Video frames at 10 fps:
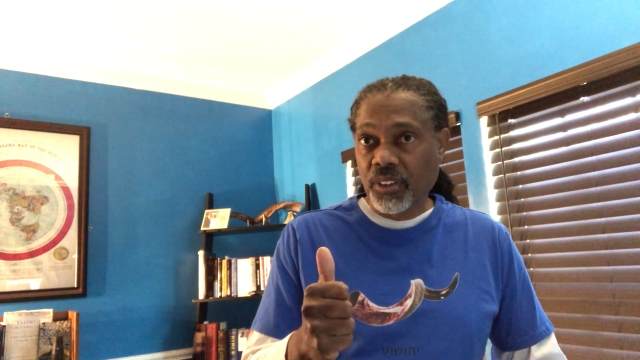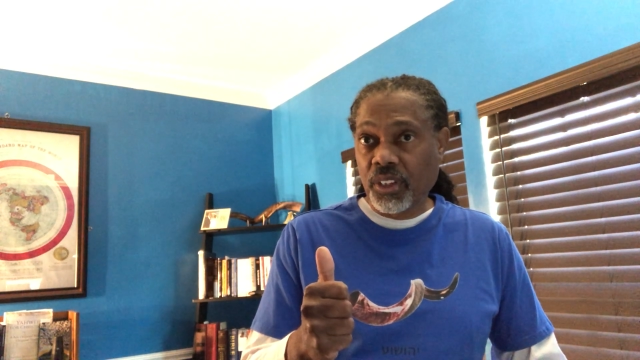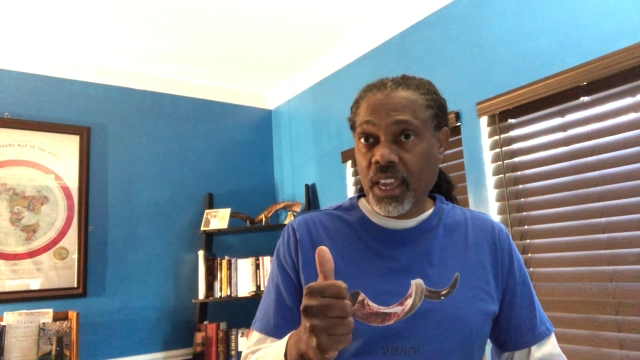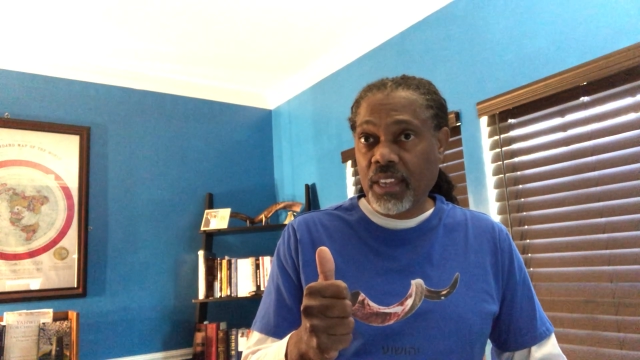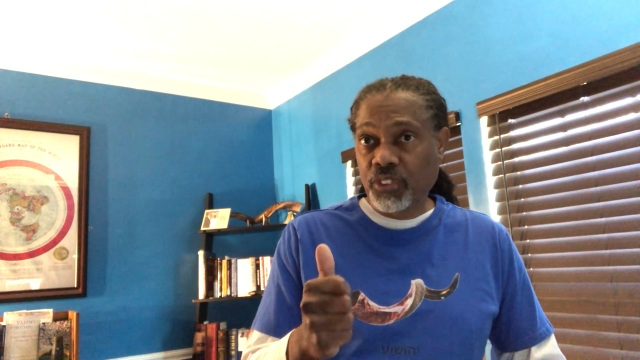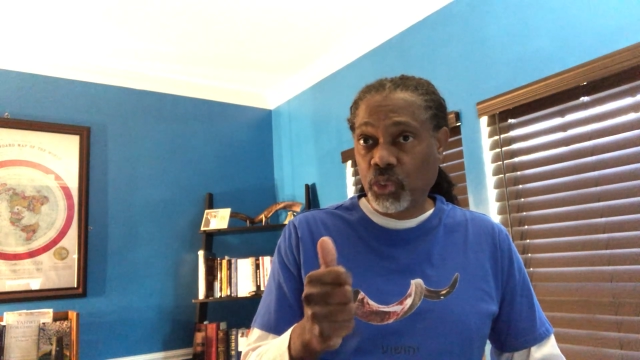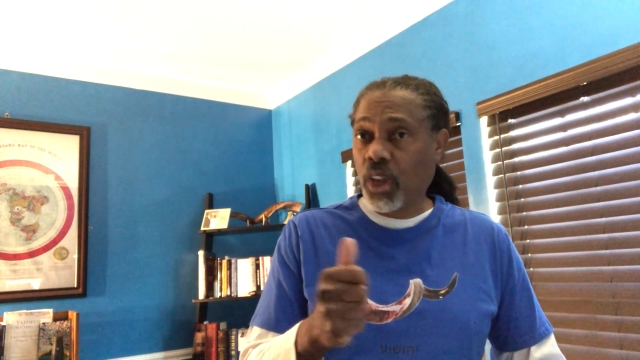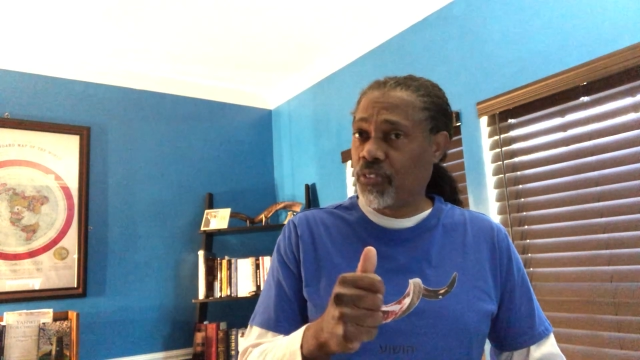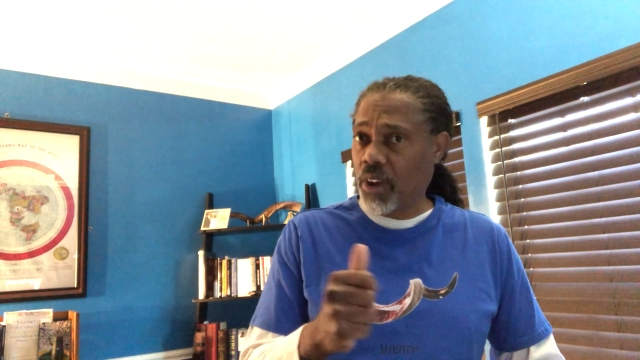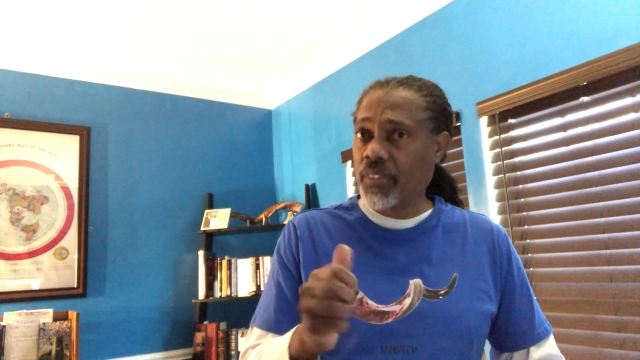Okay, so
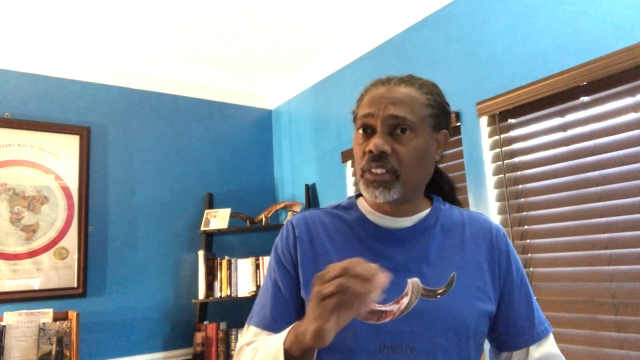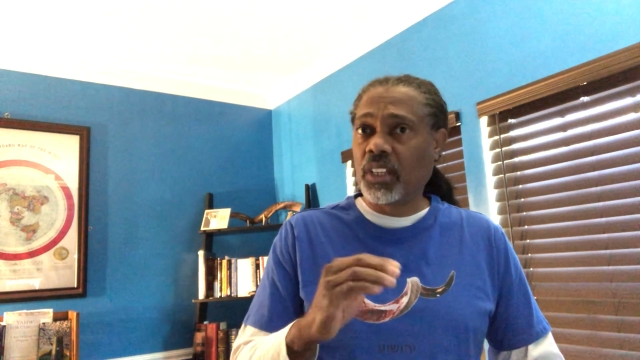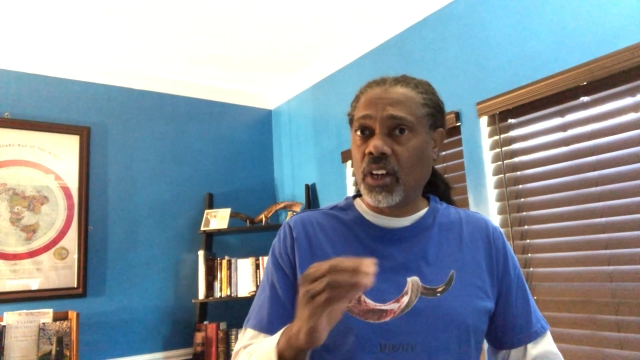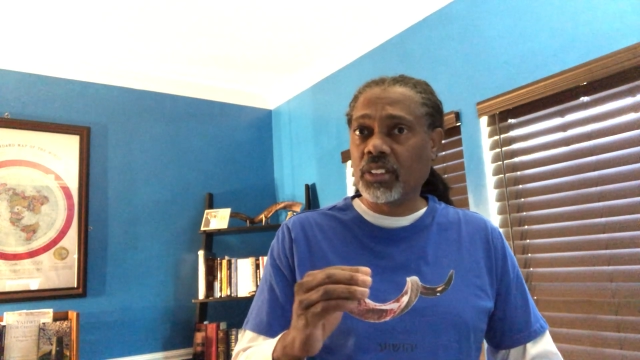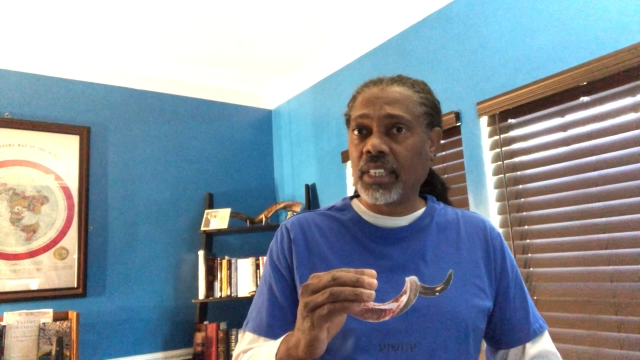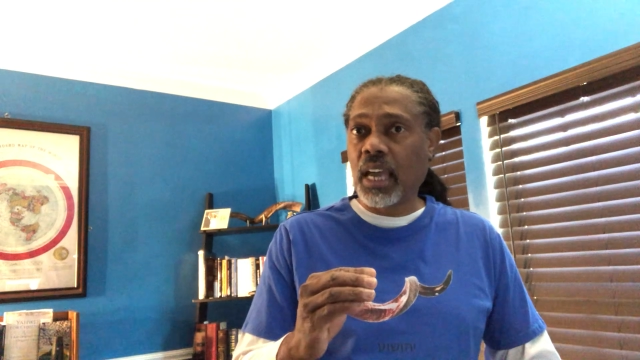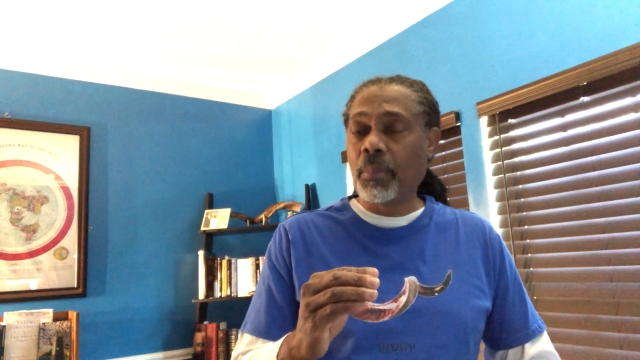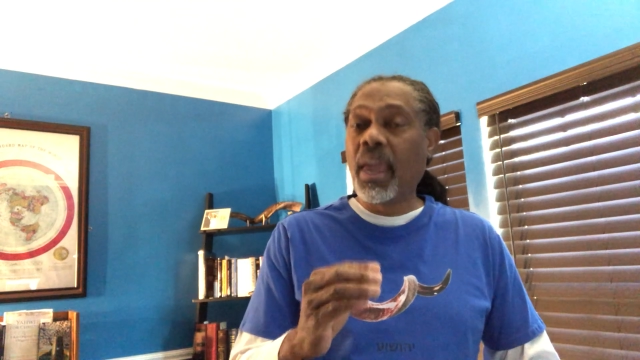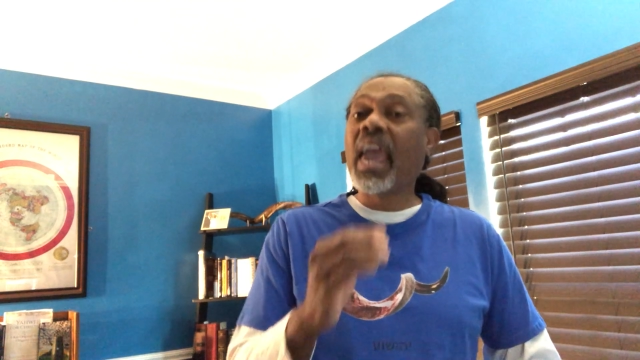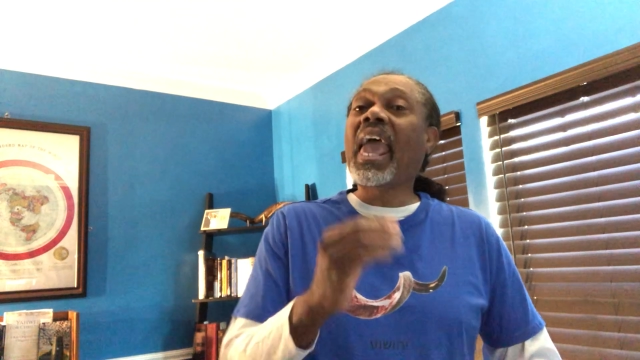forever is a long time.
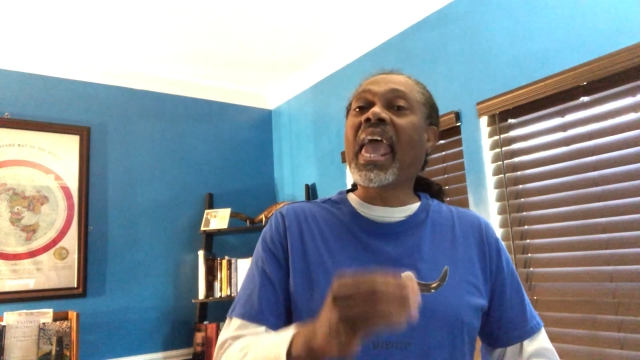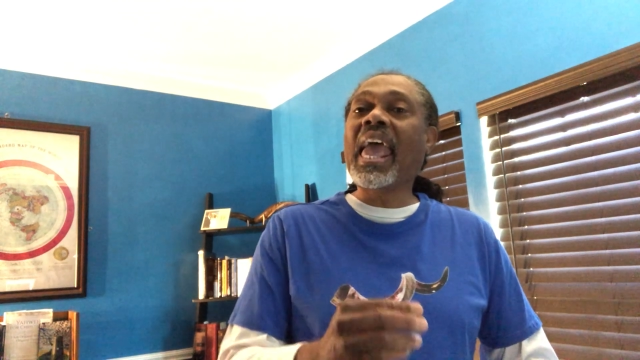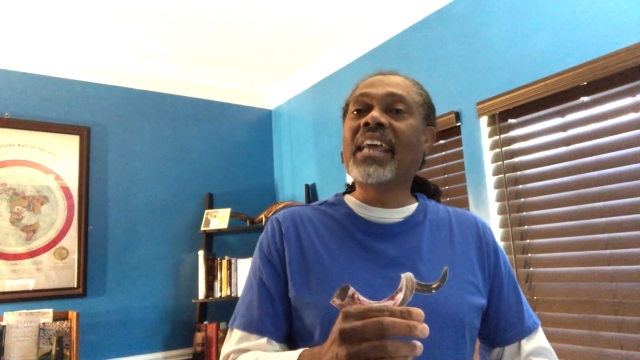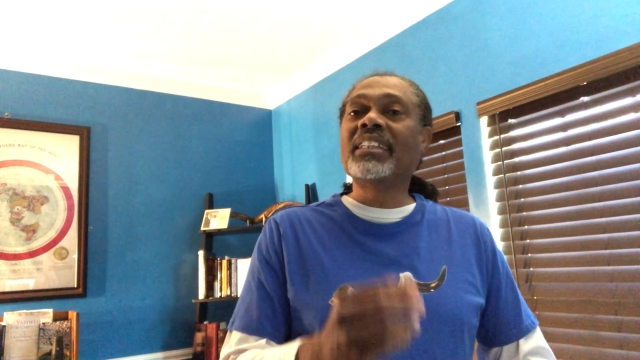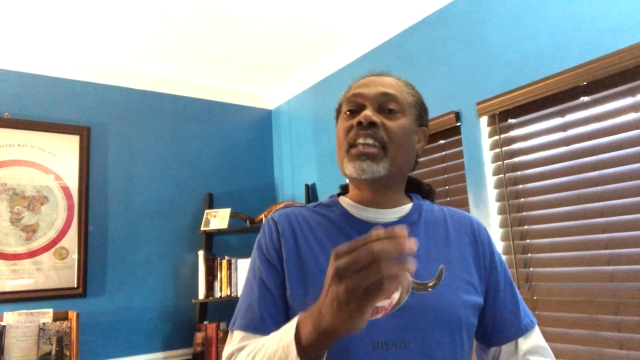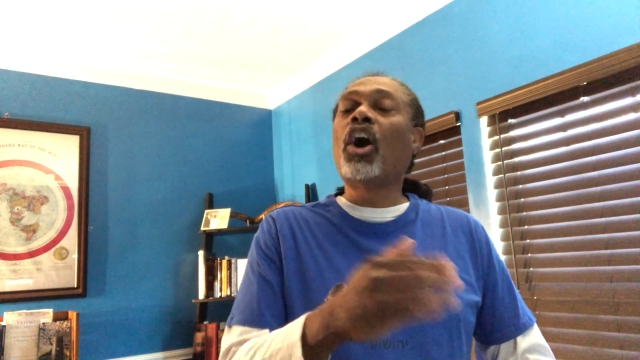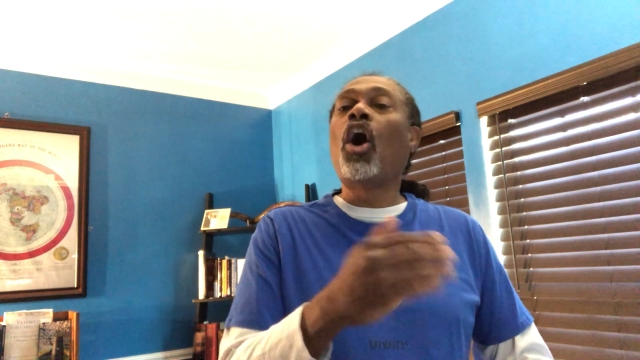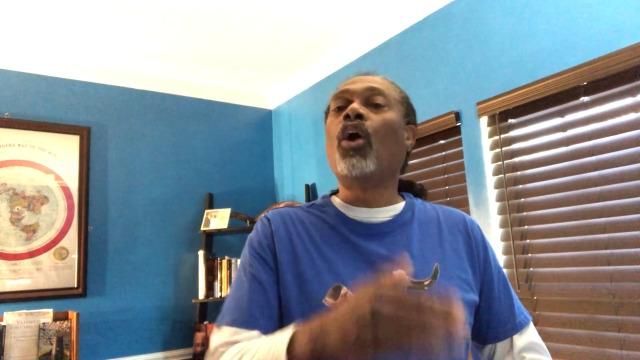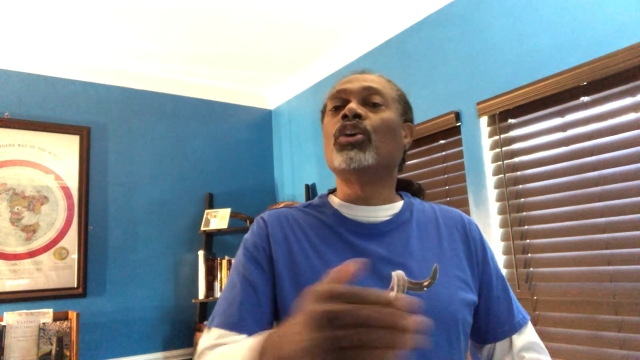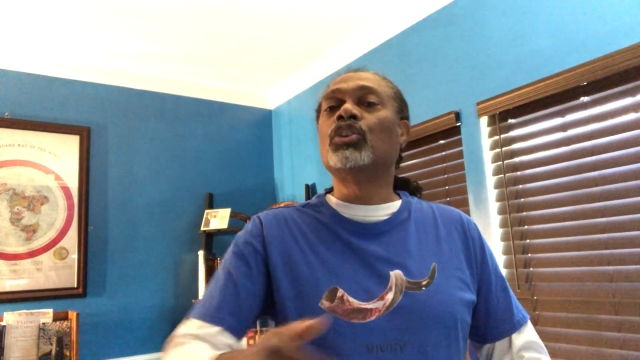And in
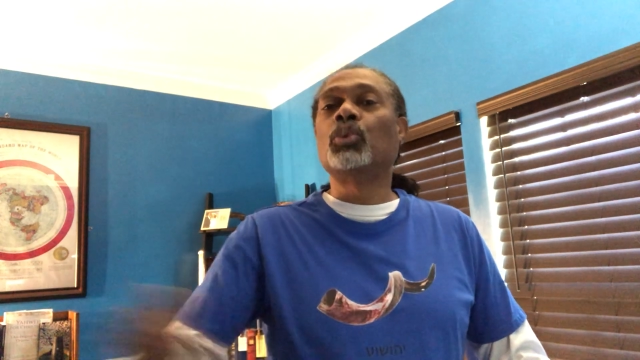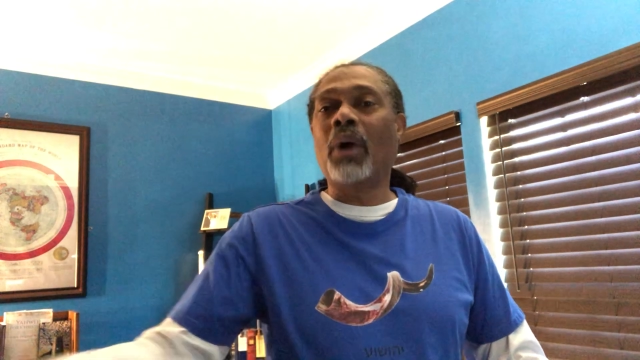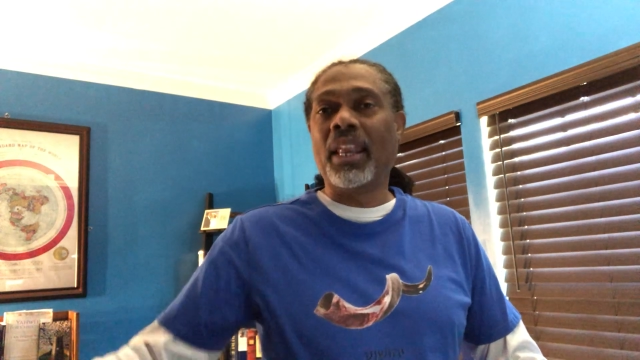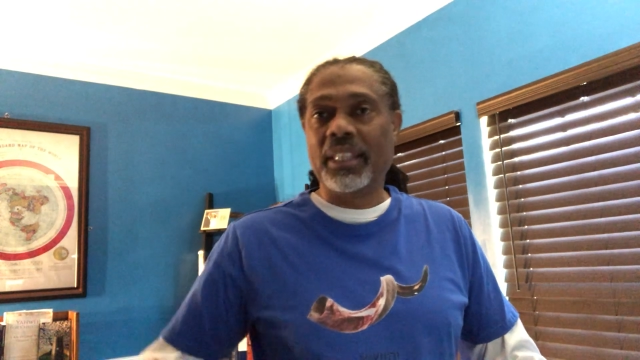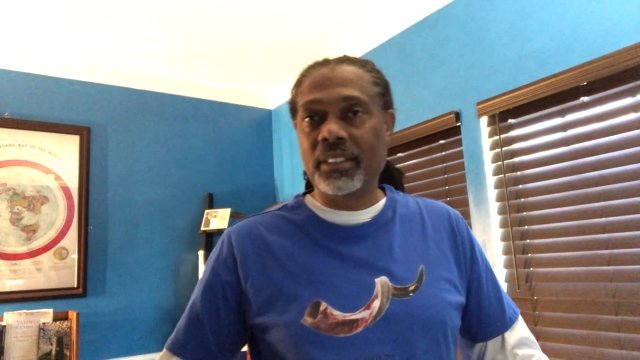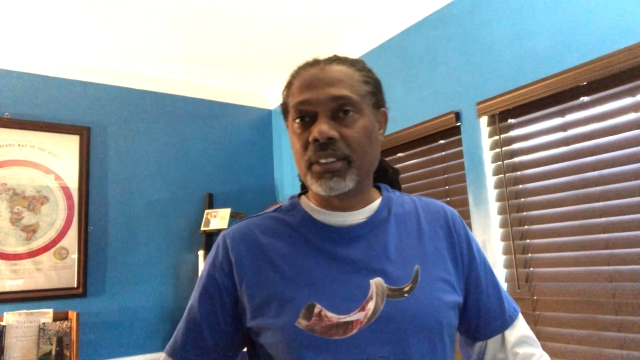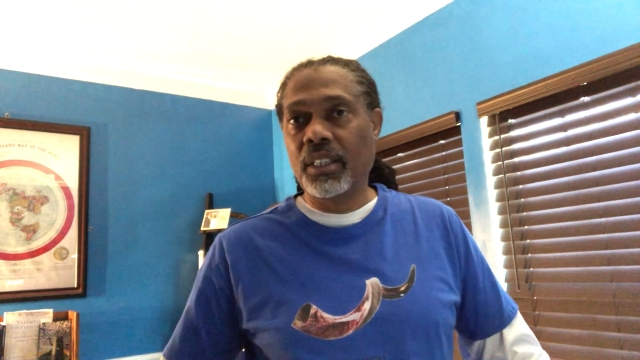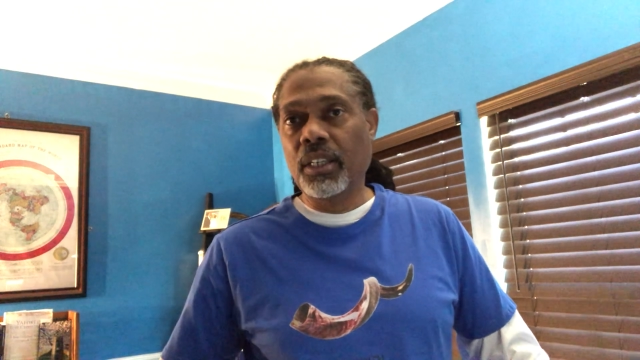all your dwellings.